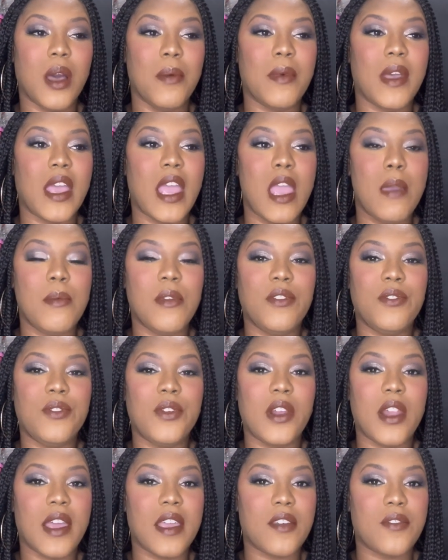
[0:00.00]
I'm aiming
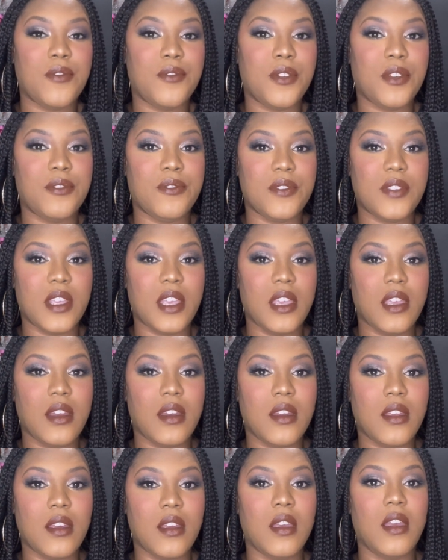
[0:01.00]
for like
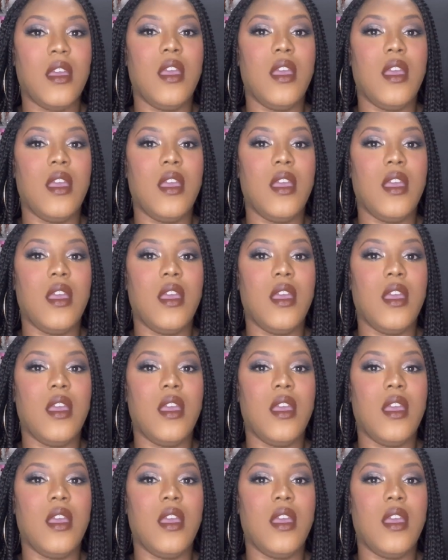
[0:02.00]
15.